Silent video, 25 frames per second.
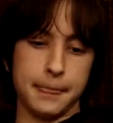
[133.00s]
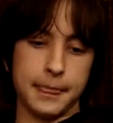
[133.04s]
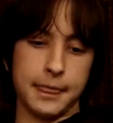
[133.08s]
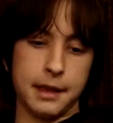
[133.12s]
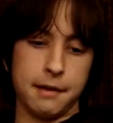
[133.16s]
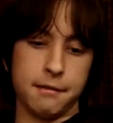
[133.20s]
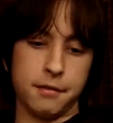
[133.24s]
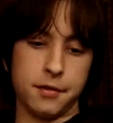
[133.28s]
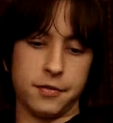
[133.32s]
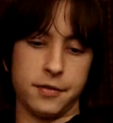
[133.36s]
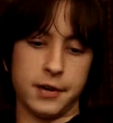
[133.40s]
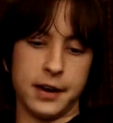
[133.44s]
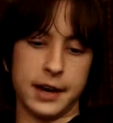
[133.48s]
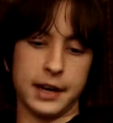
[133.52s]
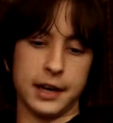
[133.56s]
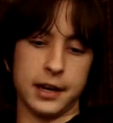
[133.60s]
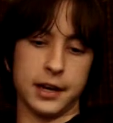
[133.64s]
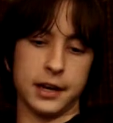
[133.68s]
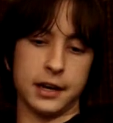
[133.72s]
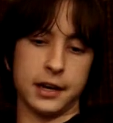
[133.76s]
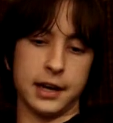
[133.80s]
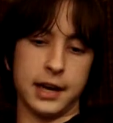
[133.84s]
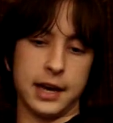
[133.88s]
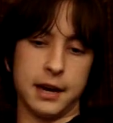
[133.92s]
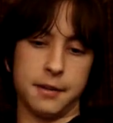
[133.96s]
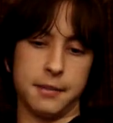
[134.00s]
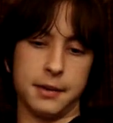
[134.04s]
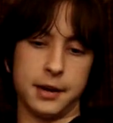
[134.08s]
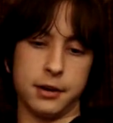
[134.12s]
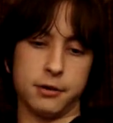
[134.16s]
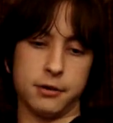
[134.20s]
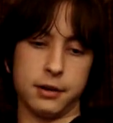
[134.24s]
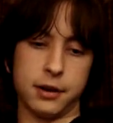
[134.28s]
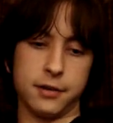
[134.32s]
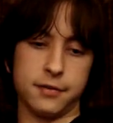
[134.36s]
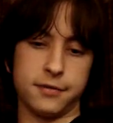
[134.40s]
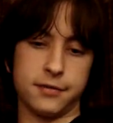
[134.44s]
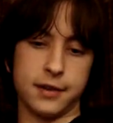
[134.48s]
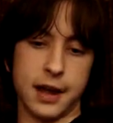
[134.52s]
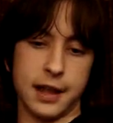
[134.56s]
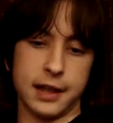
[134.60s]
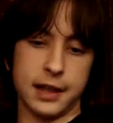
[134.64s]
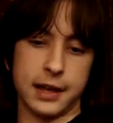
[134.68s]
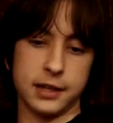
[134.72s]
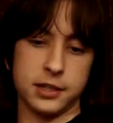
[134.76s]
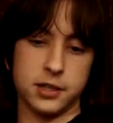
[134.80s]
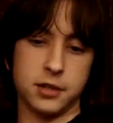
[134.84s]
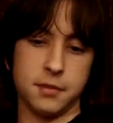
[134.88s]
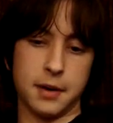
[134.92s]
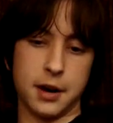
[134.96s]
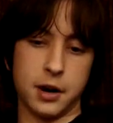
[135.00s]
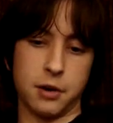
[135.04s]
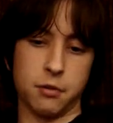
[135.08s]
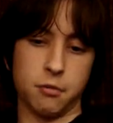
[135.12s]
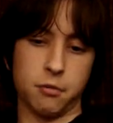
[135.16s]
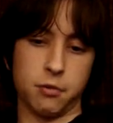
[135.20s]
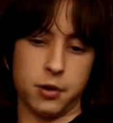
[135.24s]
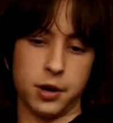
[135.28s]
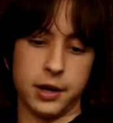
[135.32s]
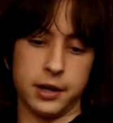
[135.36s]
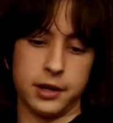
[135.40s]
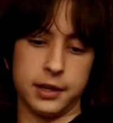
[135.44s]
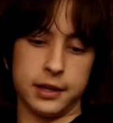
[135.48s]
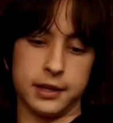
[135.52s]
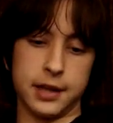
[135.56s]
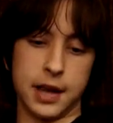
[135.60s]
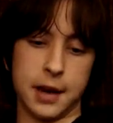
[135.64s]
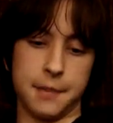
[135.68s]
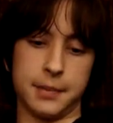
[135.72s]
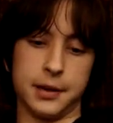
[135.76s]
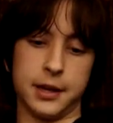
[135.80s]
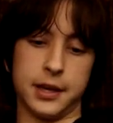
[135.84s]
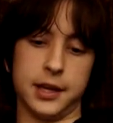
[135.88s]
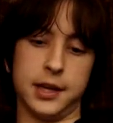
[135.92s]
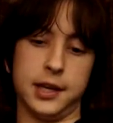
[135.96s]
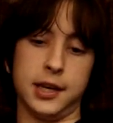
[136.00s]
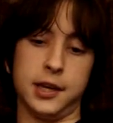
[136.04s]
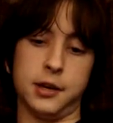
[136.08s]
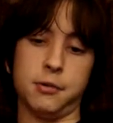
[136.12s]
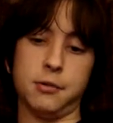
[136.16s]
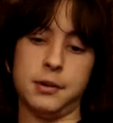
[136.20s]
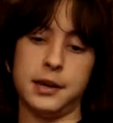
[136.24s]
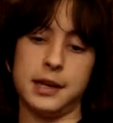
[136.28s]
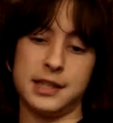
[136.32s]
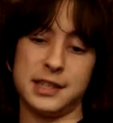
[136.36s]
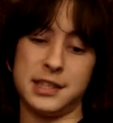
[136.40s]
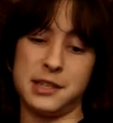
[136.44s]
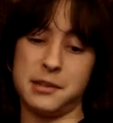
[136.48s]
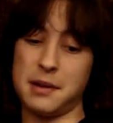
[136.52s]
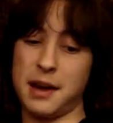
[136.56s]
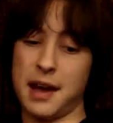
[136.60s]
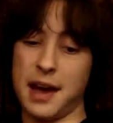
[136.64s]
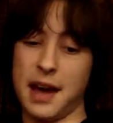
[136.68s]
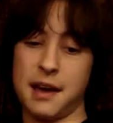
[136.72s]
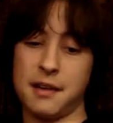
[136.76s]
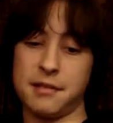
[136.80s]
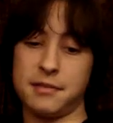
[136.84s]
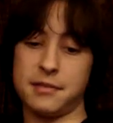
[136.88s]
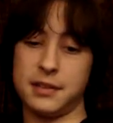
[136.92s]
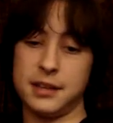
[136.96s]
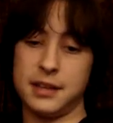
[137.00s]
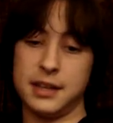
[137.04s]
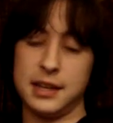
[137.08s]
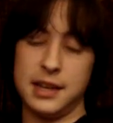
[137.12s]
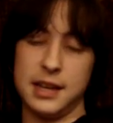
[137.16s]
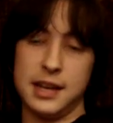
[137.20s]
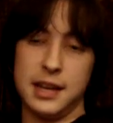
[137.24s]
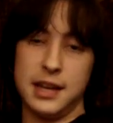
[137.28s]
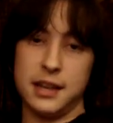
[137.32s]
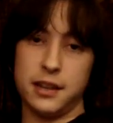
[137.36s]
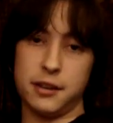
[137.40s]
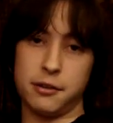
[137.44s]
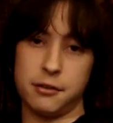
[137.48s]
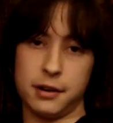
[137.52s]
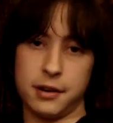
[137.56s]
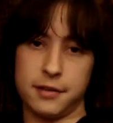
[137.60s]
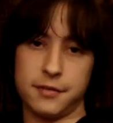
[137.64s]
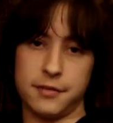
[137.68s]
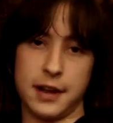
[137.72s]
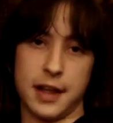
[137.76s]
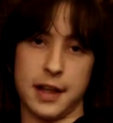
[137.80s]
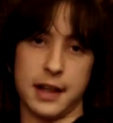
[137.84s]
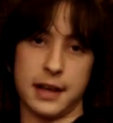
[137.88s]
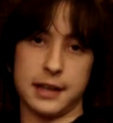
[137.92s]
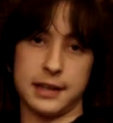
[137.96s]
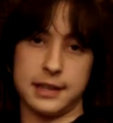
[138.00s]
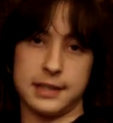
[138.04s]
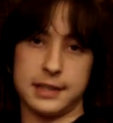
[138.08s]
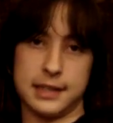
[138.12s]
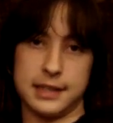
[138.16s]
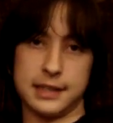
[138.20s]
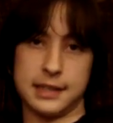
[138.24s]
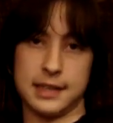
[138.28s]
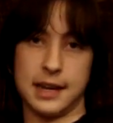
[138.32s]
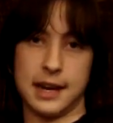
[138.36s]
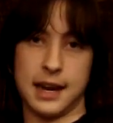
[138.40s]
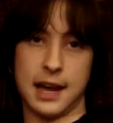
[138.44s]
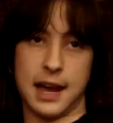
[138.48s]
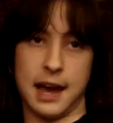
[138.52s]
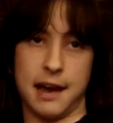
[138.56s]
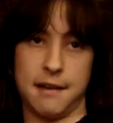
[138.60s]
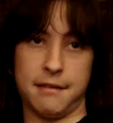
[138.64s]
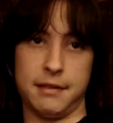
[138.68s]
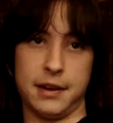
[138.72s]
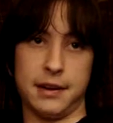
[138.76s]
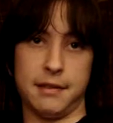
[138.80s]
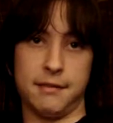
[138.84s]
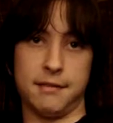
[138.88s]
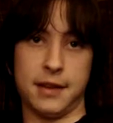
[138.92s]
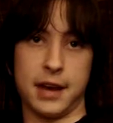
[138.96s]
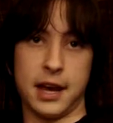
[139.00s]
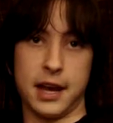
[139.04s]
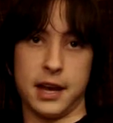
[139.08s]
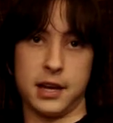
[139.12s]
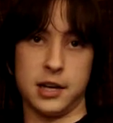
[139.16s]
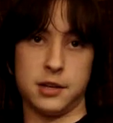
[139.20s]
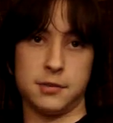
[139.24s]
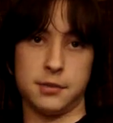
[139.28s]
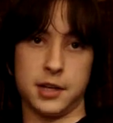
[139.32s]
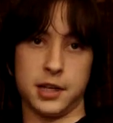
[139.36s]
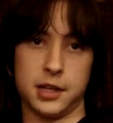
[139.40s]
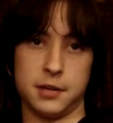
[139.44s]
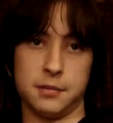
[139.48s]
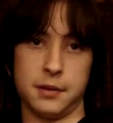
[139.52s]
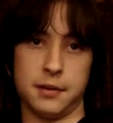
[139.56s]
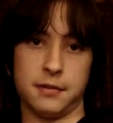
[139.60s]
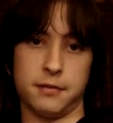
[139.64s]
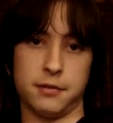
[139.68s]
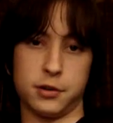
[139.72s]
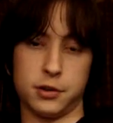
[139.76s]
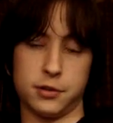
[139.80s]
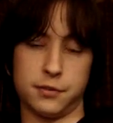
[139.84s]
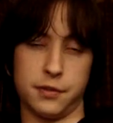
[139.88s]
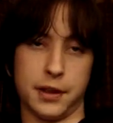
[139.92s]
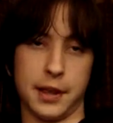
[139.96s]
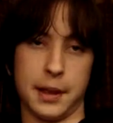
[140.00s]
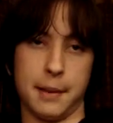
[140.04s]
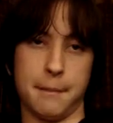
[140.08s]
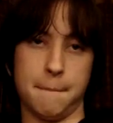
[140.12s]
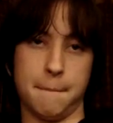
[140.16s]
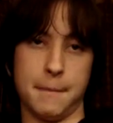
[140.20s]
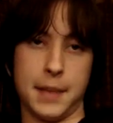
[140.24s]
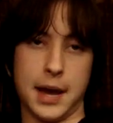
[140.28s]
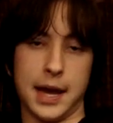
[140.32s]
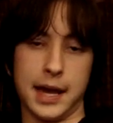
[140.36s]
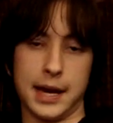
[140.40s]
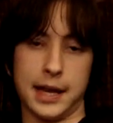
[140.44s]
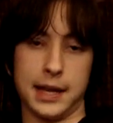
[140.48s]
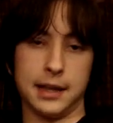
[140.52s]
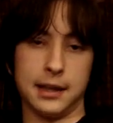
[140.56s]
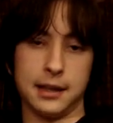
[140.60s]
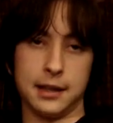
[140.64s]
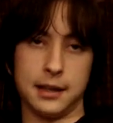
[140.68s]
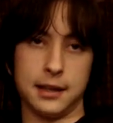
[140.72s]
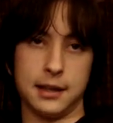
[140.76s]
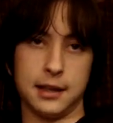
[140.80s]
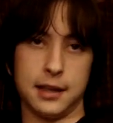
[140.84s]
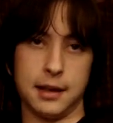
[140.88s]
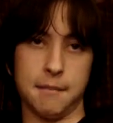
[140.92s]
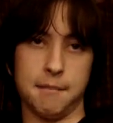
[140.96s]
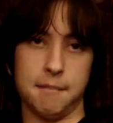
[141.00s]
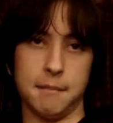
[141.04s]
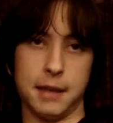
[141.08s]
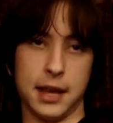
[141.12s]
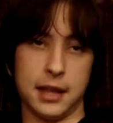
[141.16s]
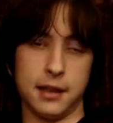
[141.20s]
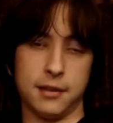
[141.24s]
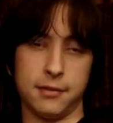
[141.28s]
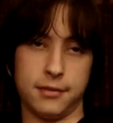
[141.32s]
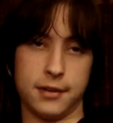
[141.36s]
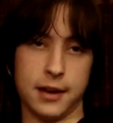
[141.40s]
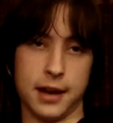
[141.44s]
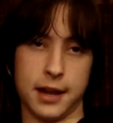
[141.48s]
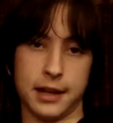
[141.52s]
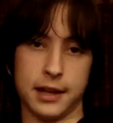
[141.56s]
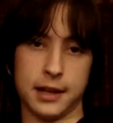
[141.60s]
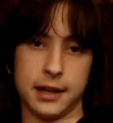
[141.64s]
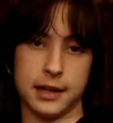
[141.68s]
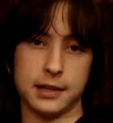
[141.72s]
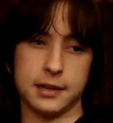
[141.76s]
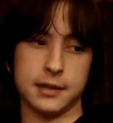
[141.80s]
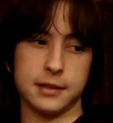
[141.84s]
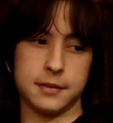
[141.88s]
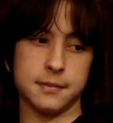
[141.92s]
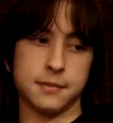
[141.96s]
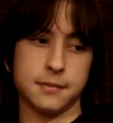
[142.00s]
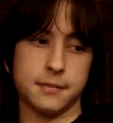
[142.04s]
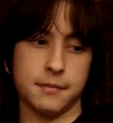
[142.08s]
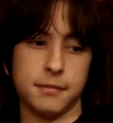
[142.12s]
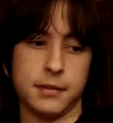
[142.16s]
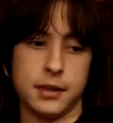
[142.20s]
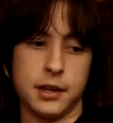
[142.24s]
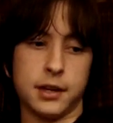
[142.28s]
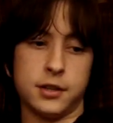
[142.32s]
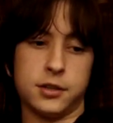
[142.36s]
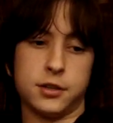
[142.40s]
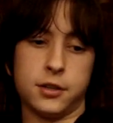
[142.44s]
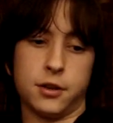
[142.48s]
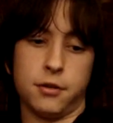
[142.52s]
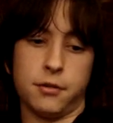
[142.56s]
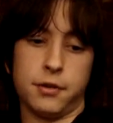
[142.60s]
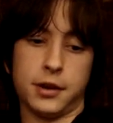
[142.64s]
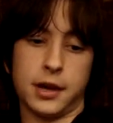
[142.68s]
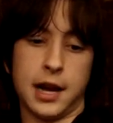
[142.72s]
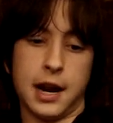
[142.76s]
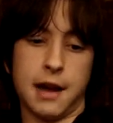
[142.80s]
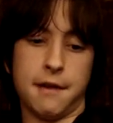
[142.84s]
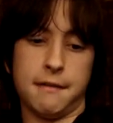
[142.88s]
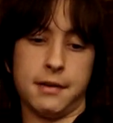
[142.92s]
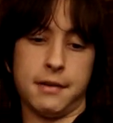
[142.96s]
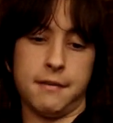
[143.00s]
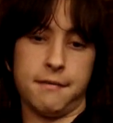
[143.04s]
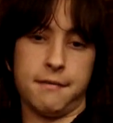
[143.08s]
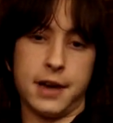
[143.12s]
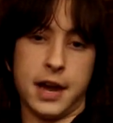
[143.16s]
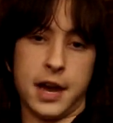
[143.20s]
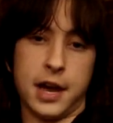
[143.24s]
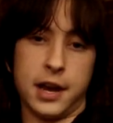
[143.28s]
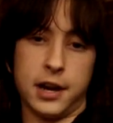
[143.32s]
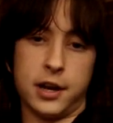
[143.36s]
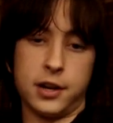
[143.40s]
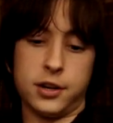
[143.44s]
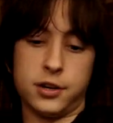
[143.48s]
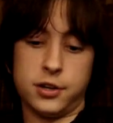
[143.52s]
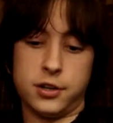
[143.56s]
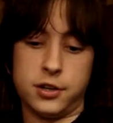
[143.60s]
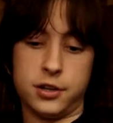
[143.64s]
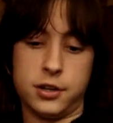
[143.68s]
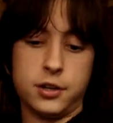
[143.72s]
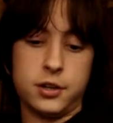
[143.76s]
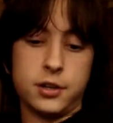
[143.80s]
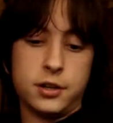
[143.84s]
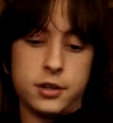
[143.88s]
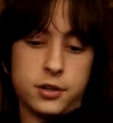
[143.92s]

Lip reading: If you're fighting an enemy Greek phalanx, no matter what type of units you have, the Greek phalanx is going to have an advantage because, I mean, first of all, they made it. They made the phalanx. So they're going to have an advantage